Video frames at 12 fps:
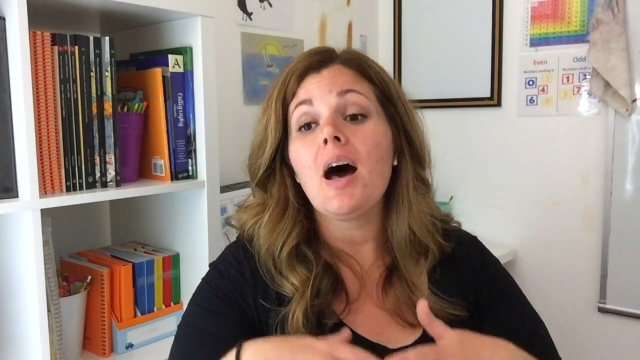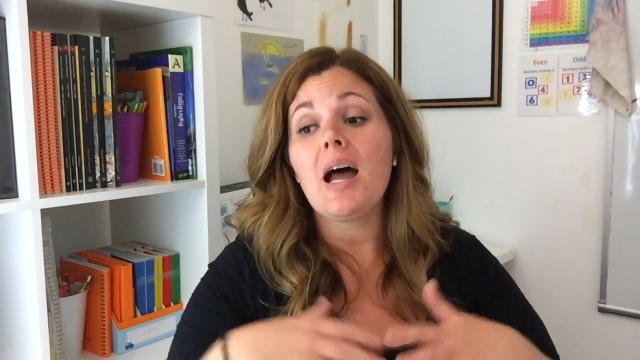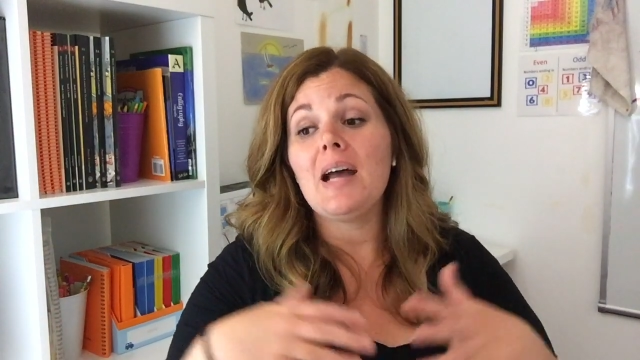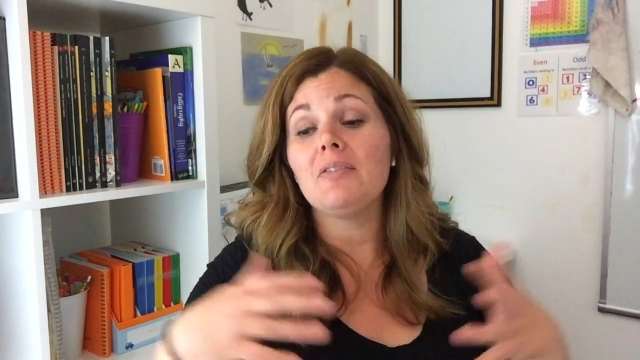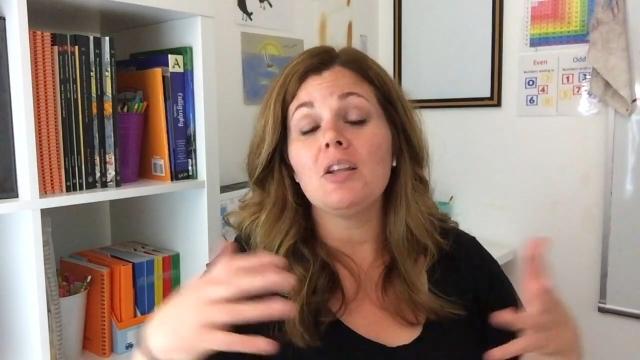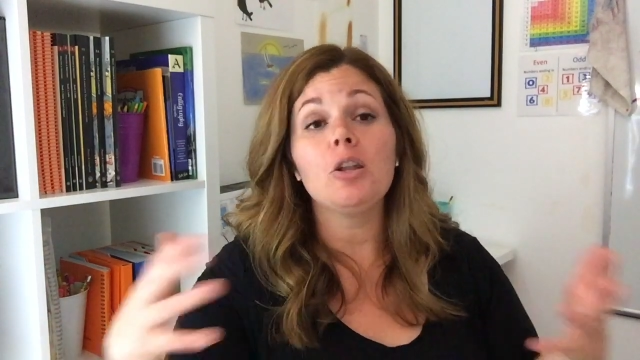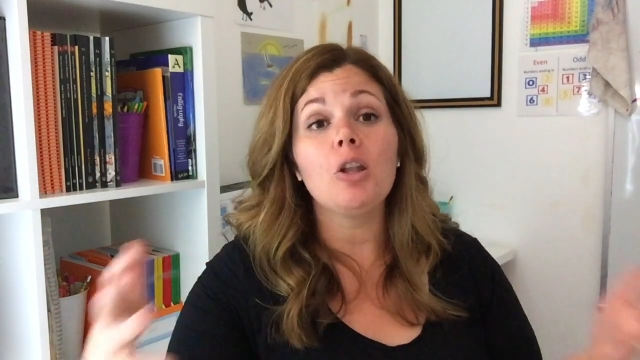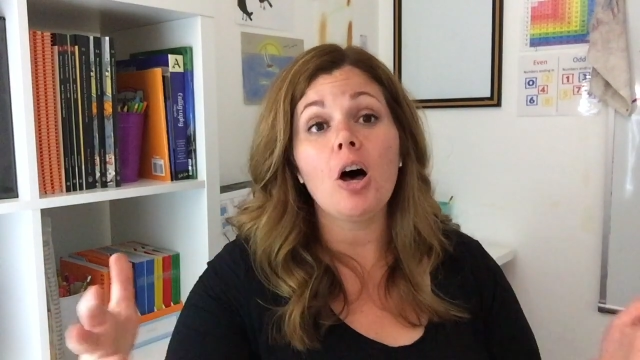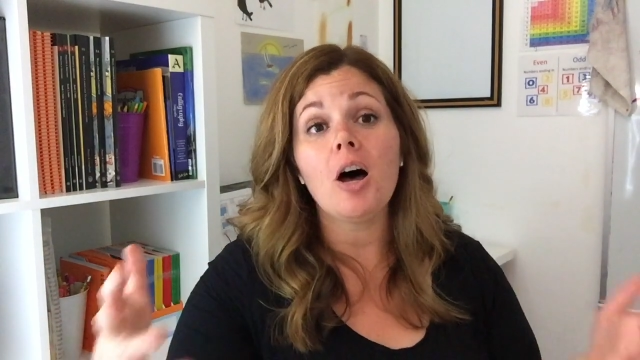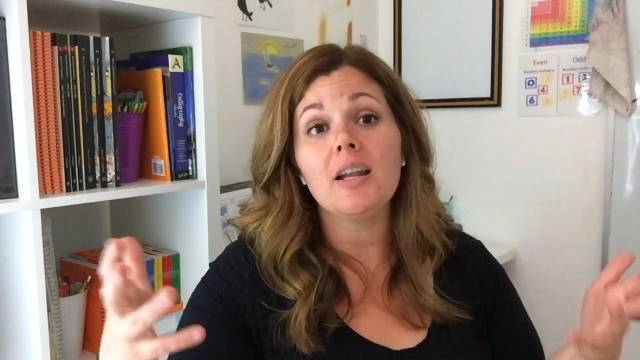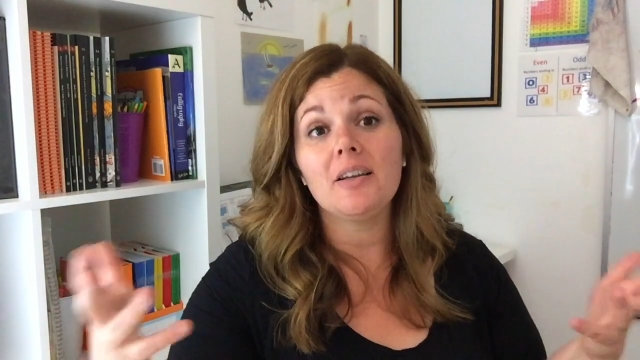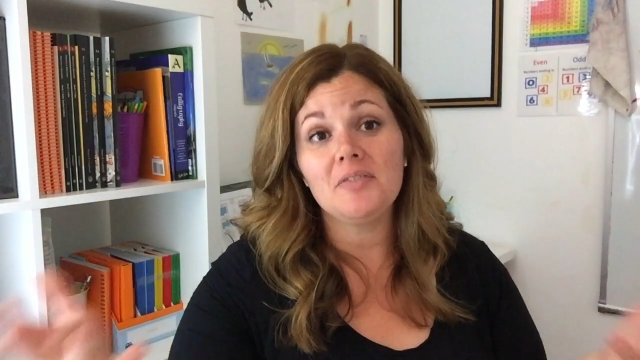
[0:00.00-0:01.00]
I have a
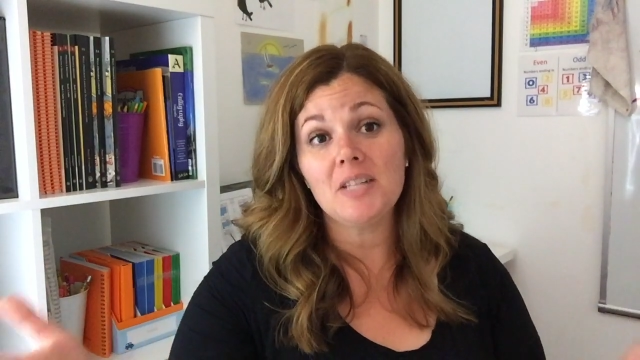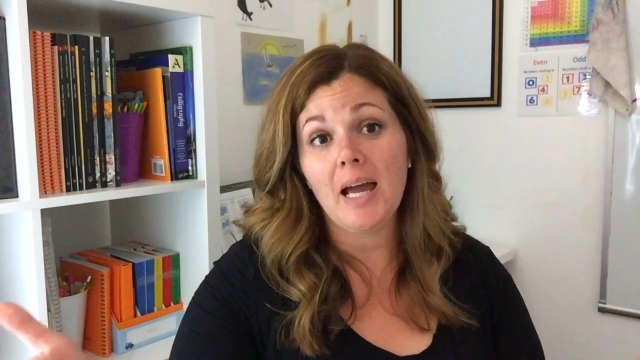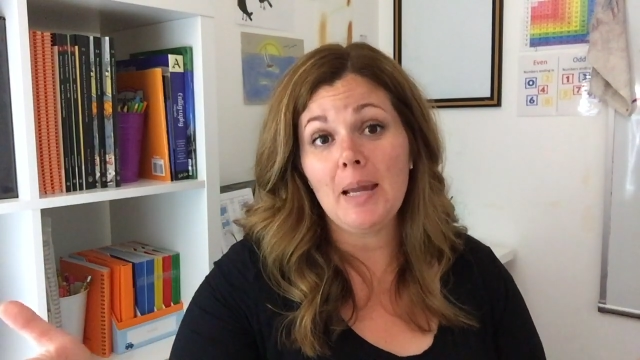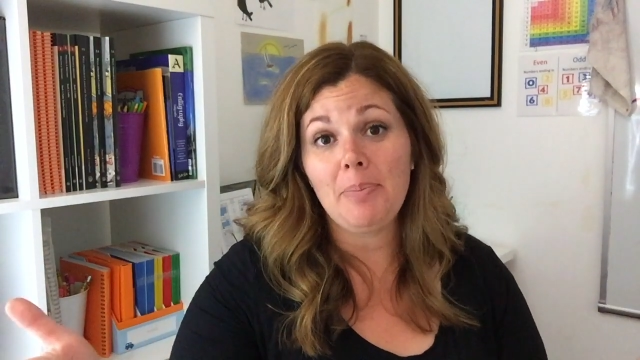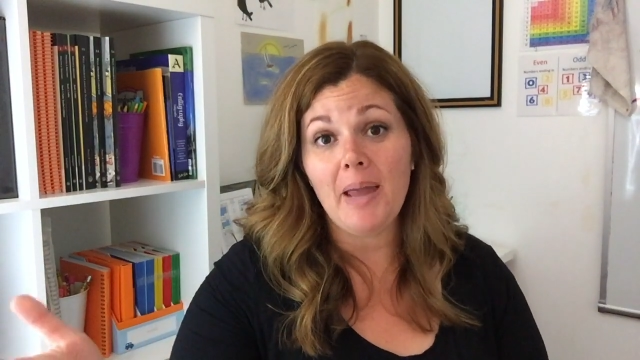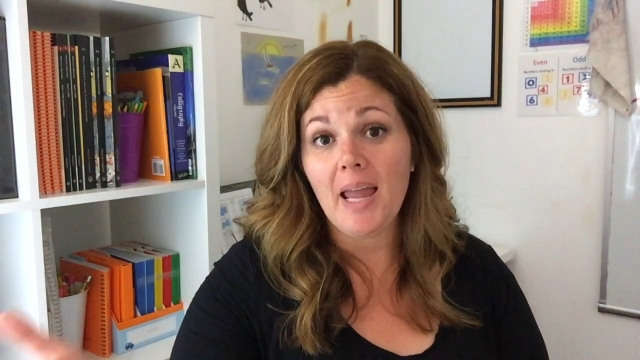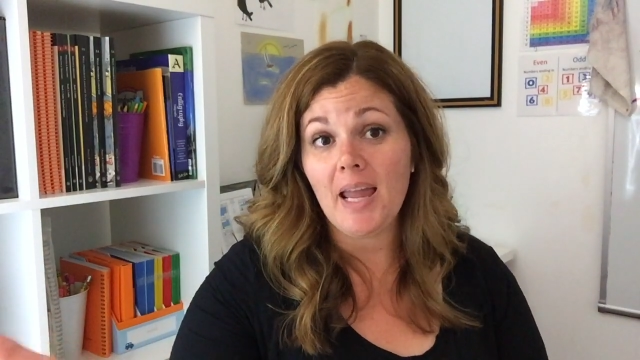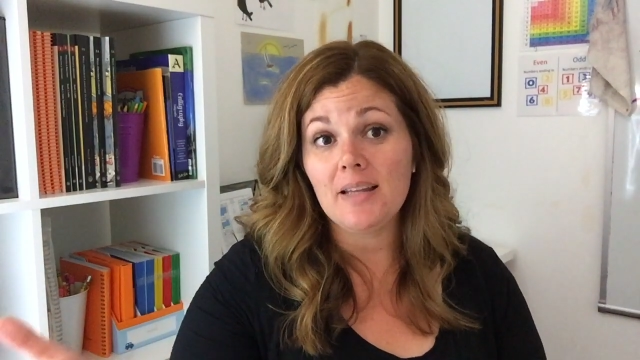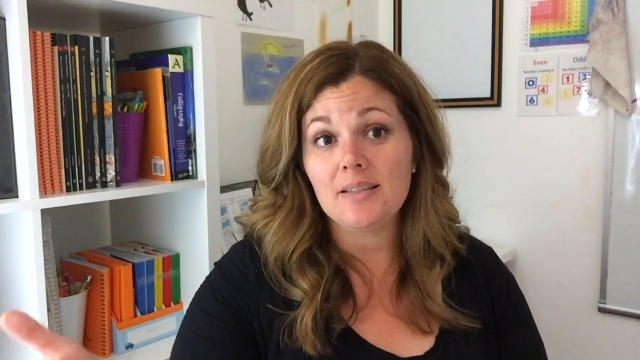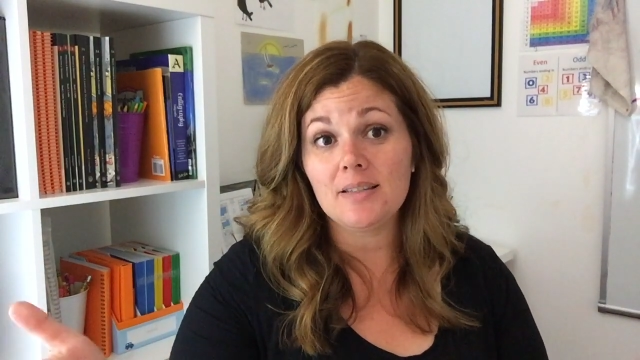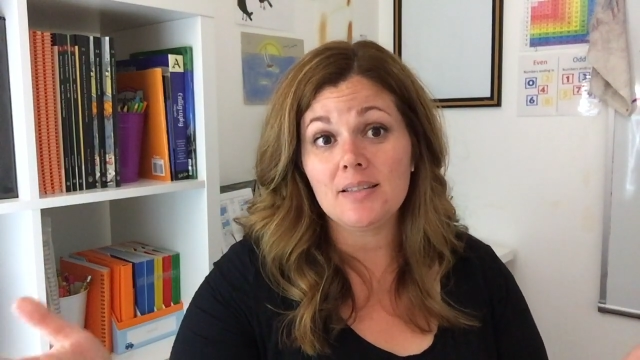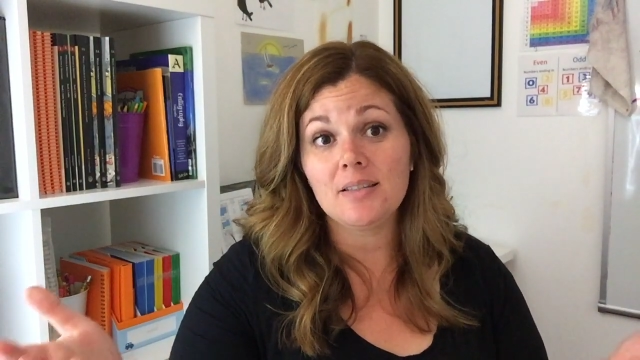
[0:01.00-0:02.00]
lot of type
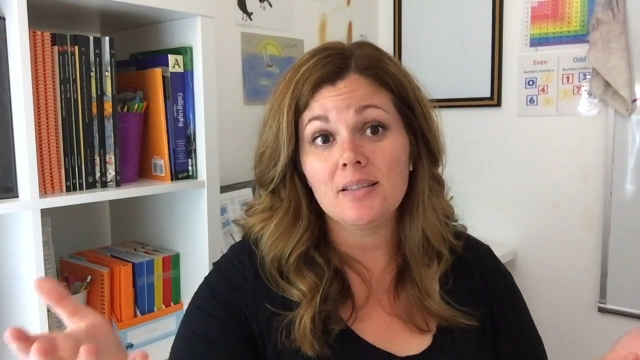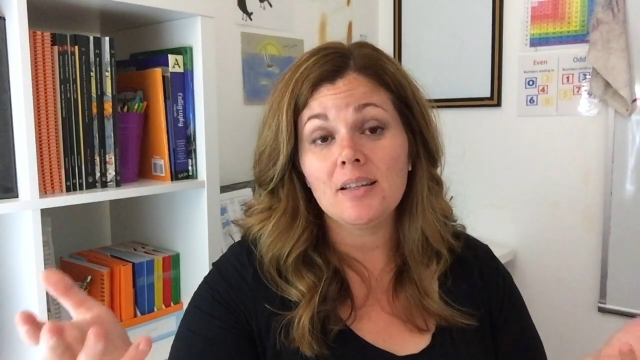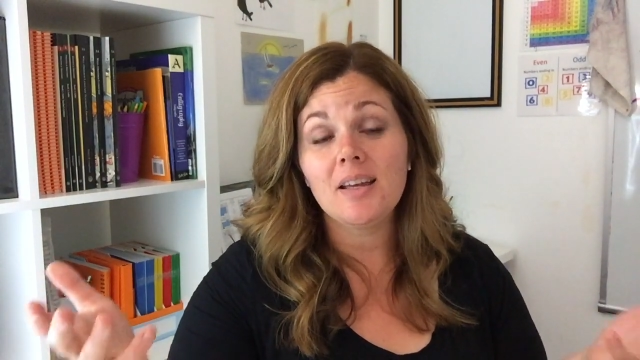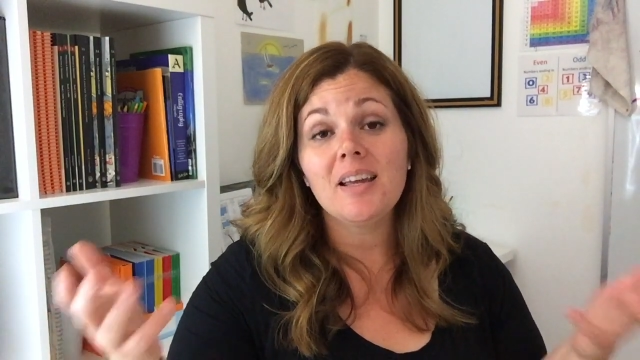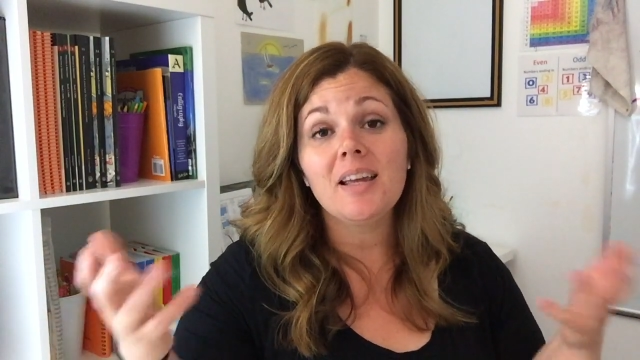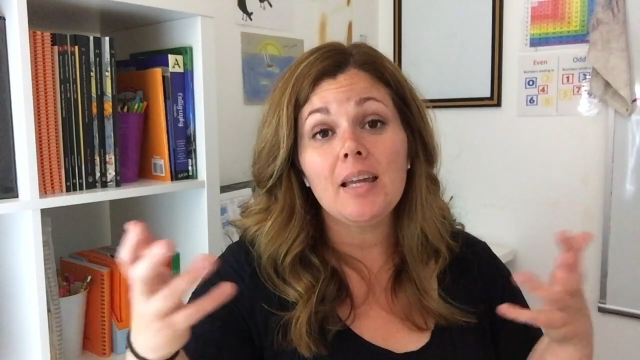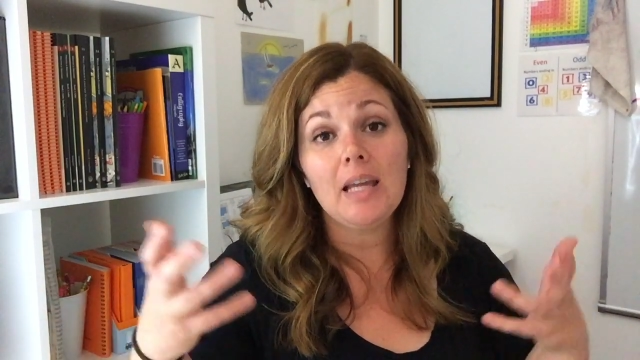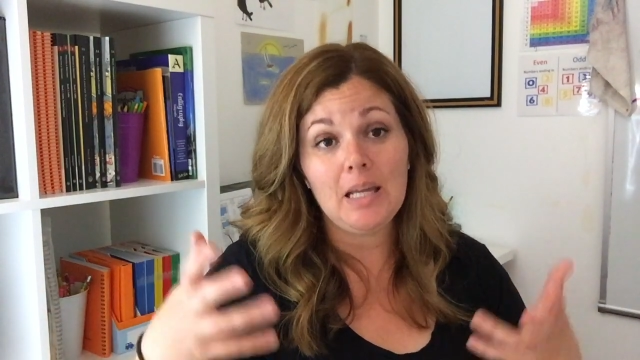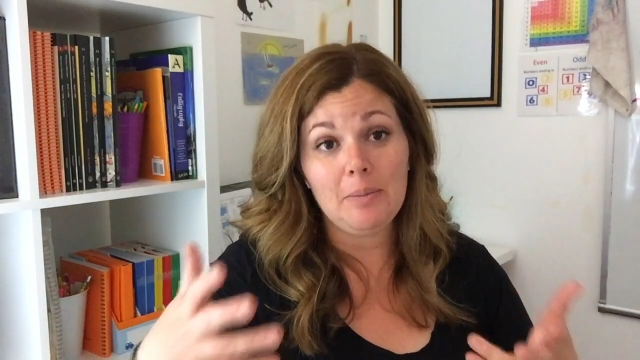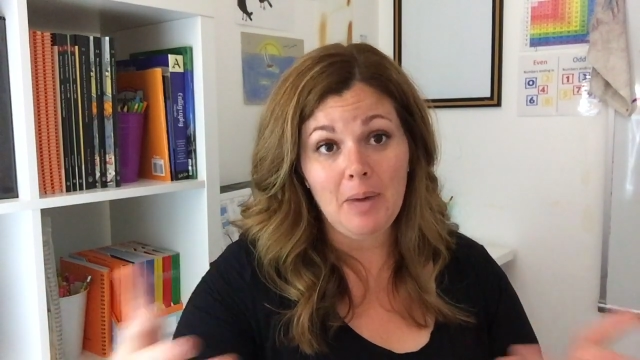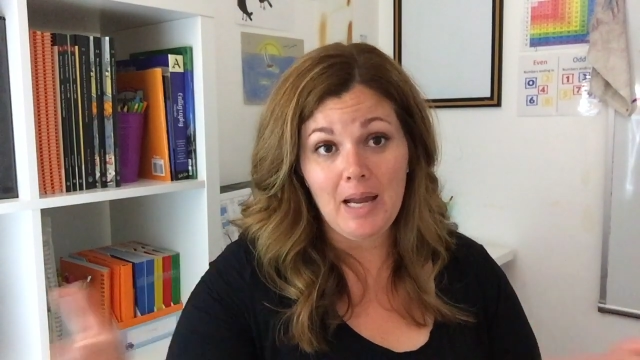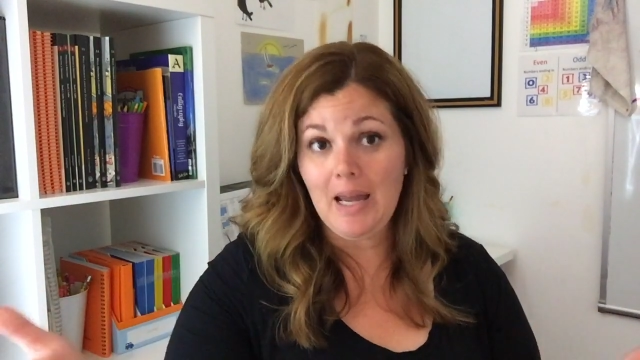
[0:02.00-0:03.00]
8s
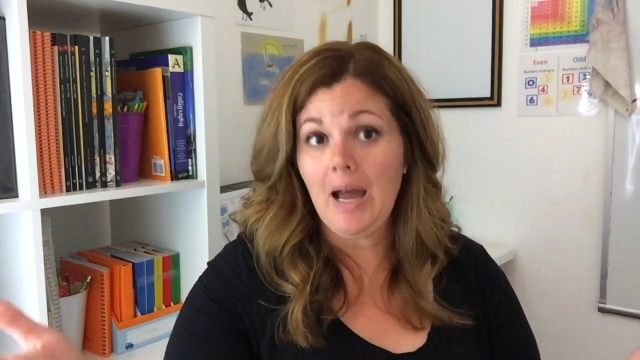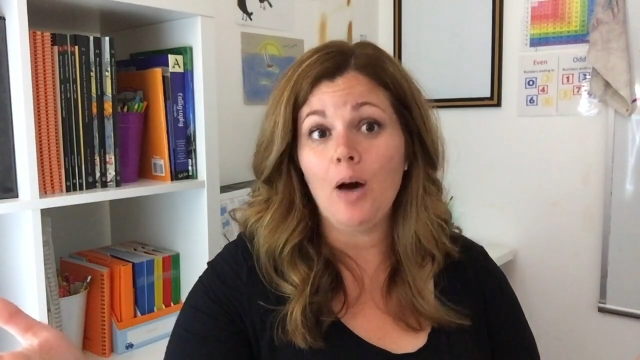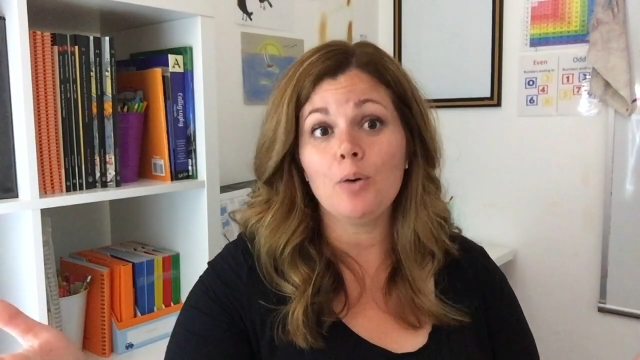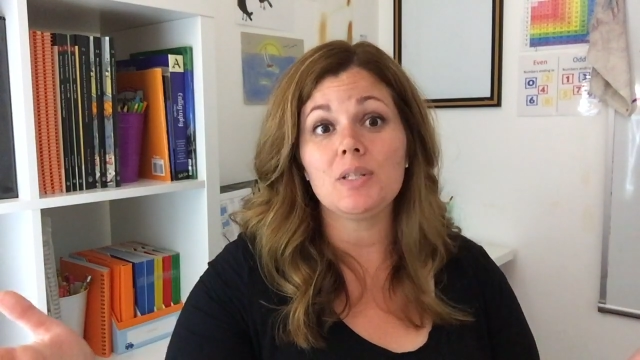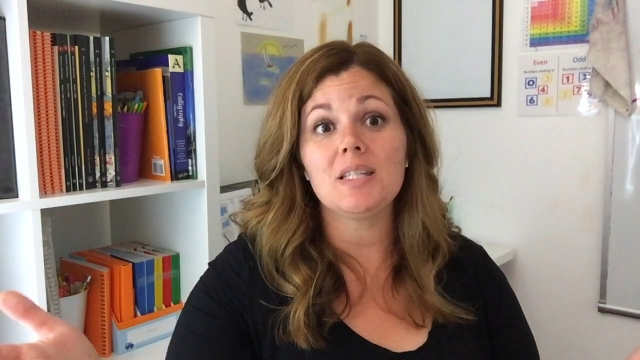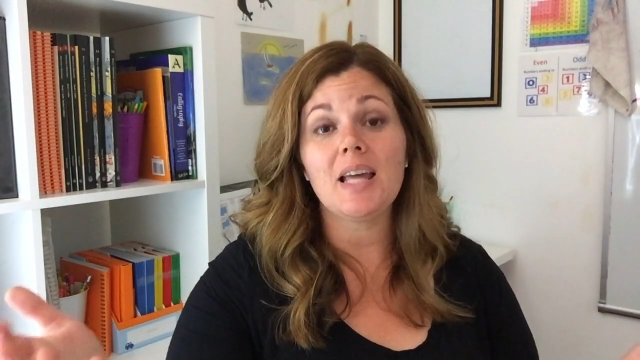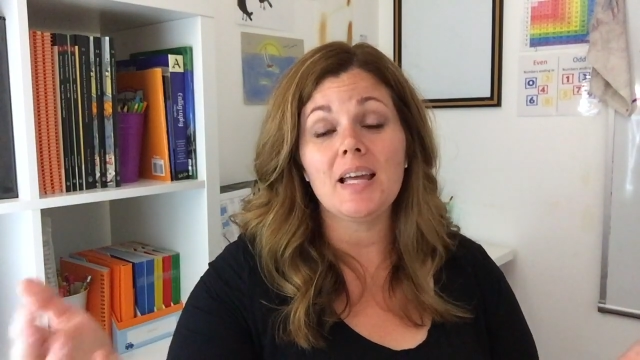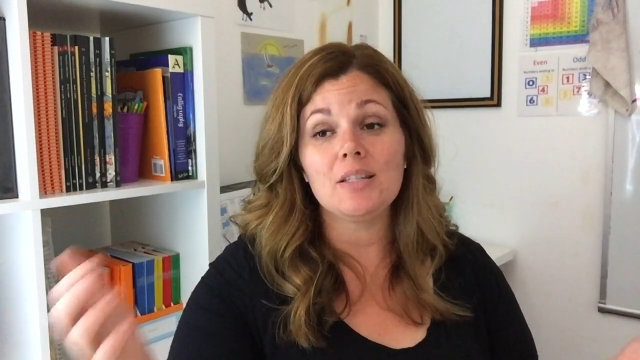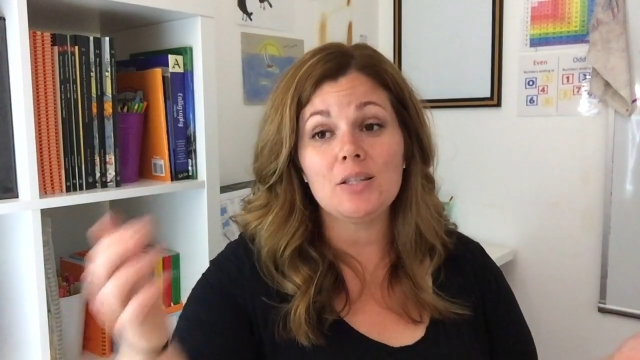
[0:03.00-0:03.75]
in my house. And